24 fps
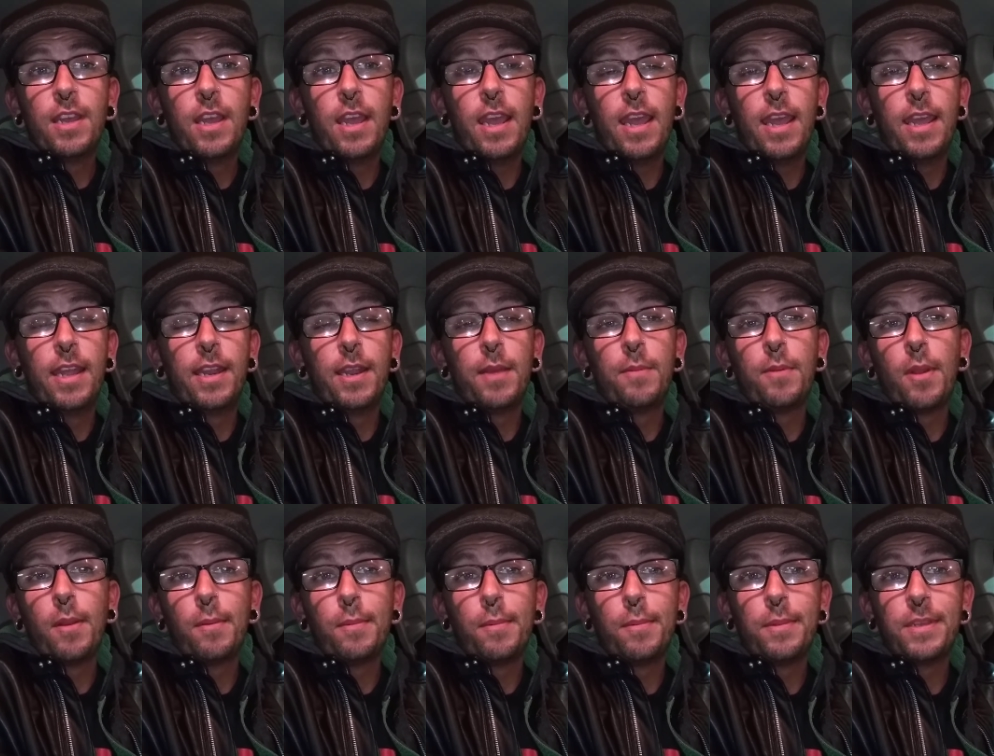and I
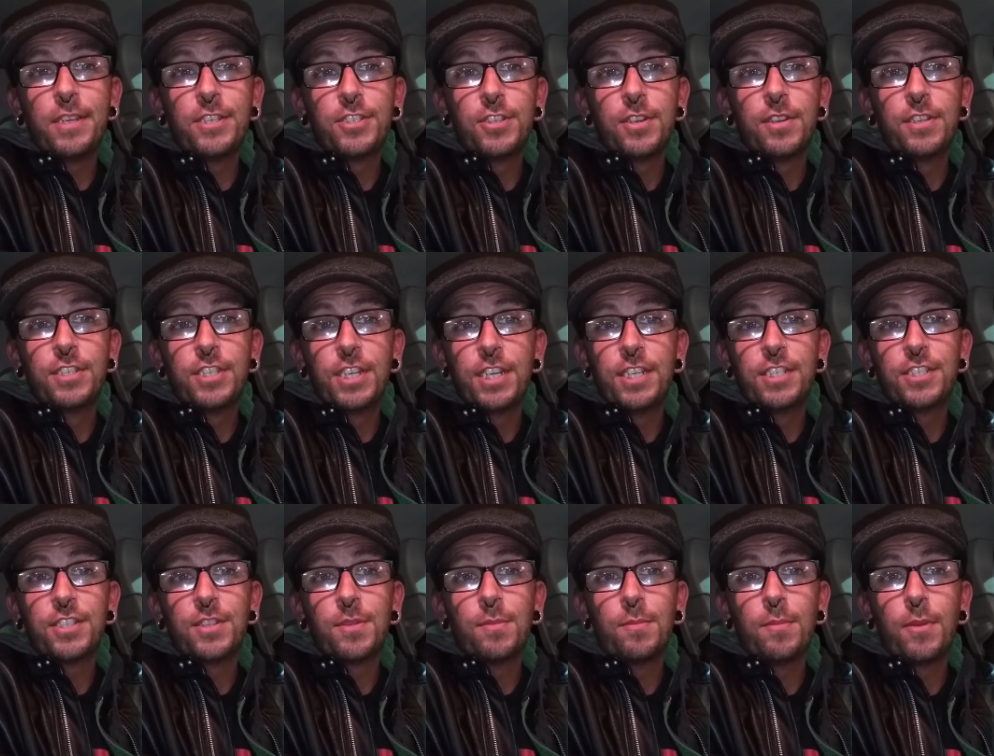probably should have
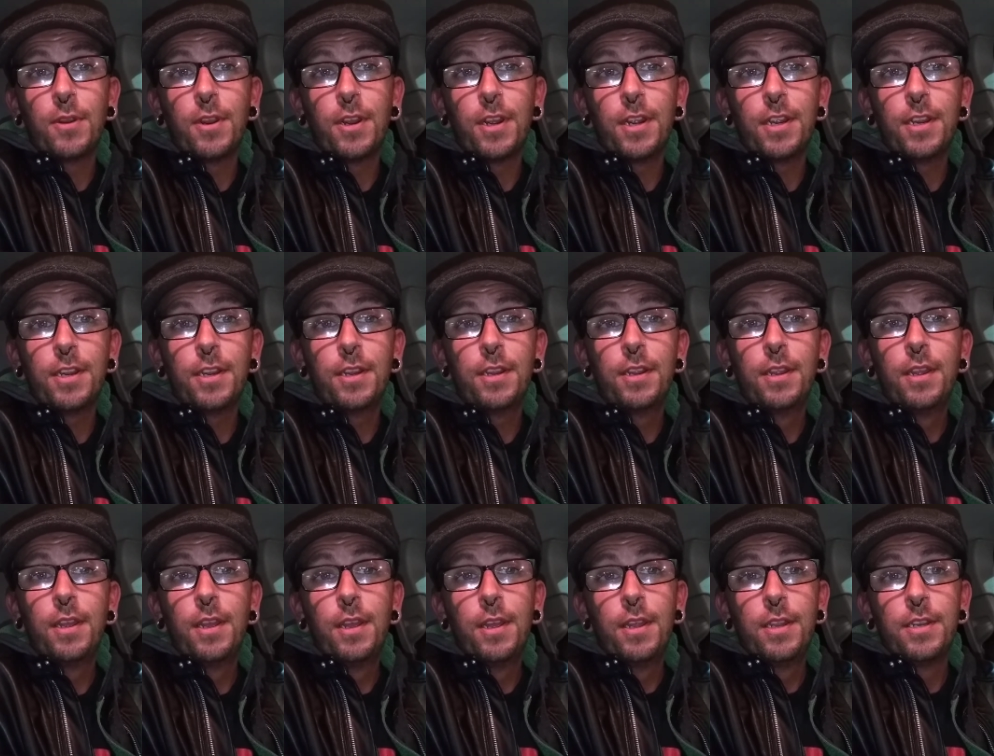changed the bar
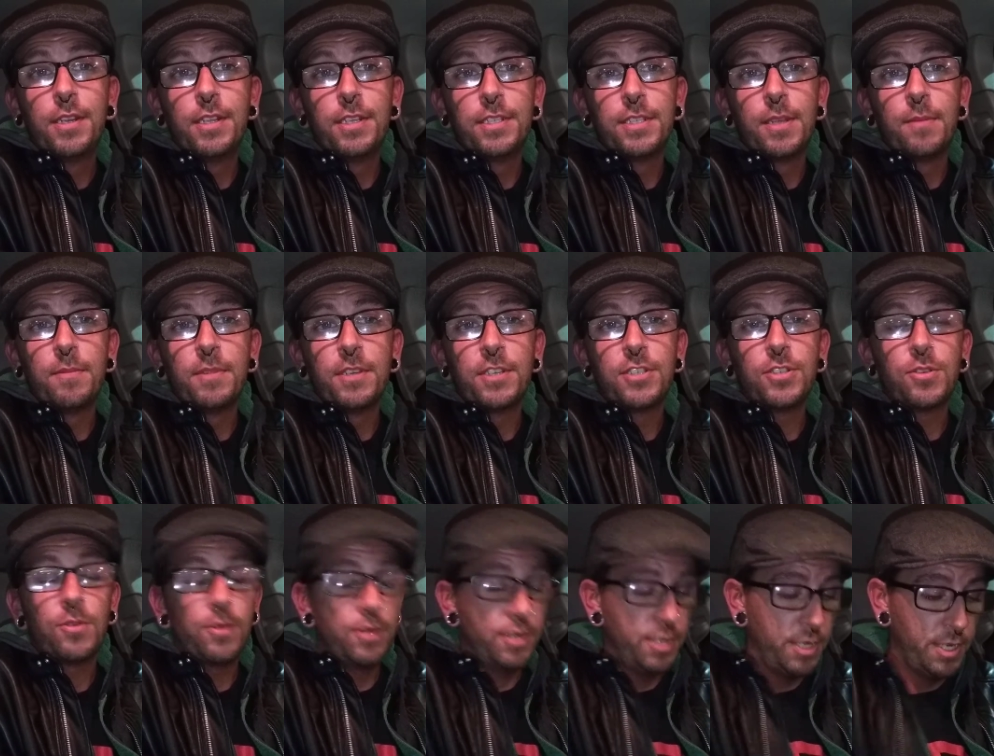to something
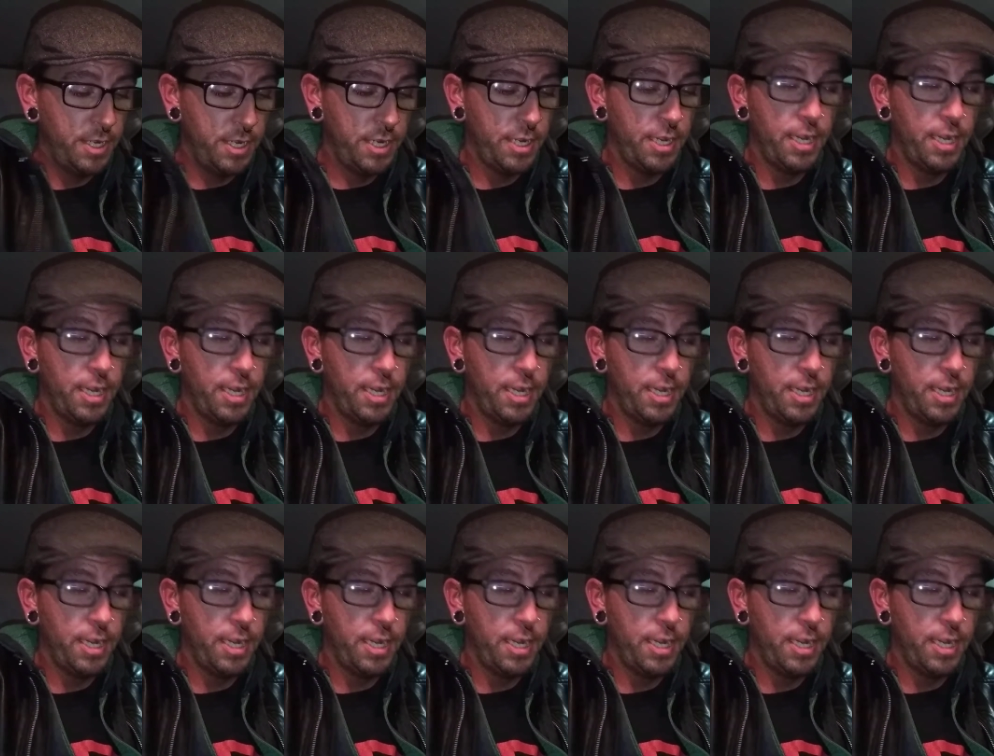shorter.